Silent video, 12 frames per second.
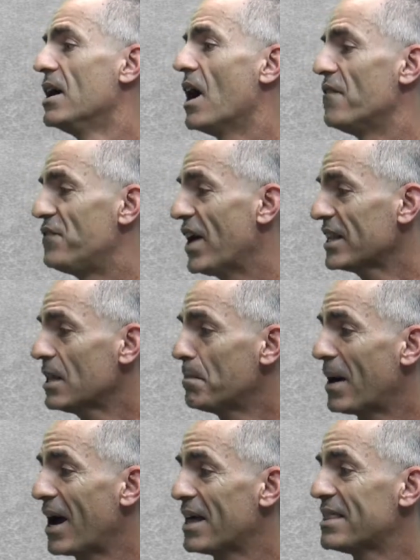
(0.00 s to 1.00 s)
affected
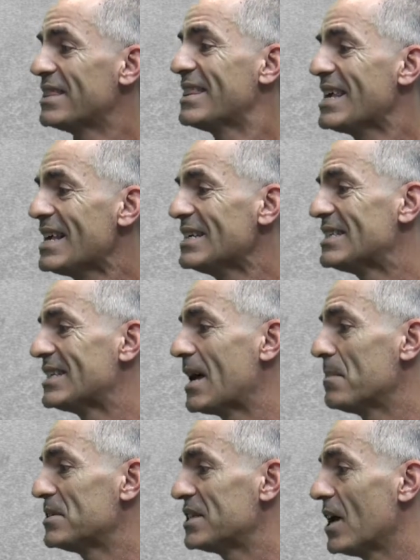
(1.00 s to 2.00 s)
by these
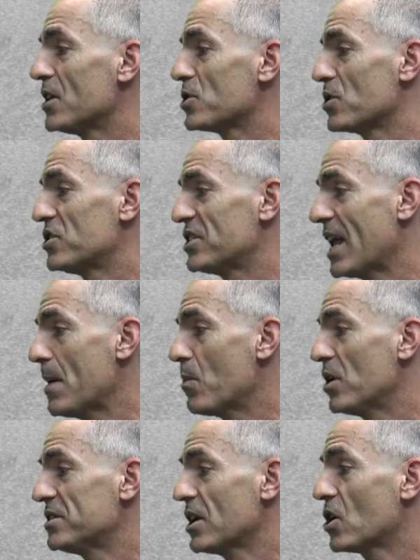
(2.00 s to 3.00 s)
stem cells are the same
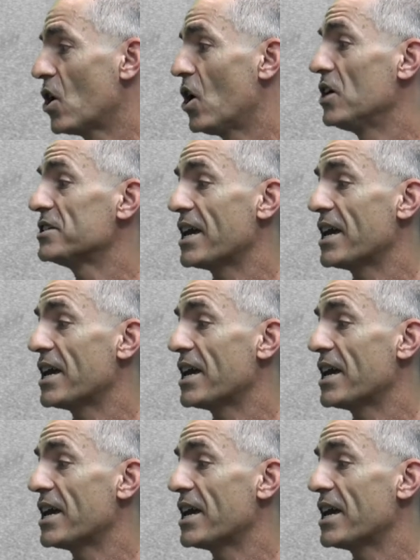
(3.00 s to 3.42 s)
ones that cause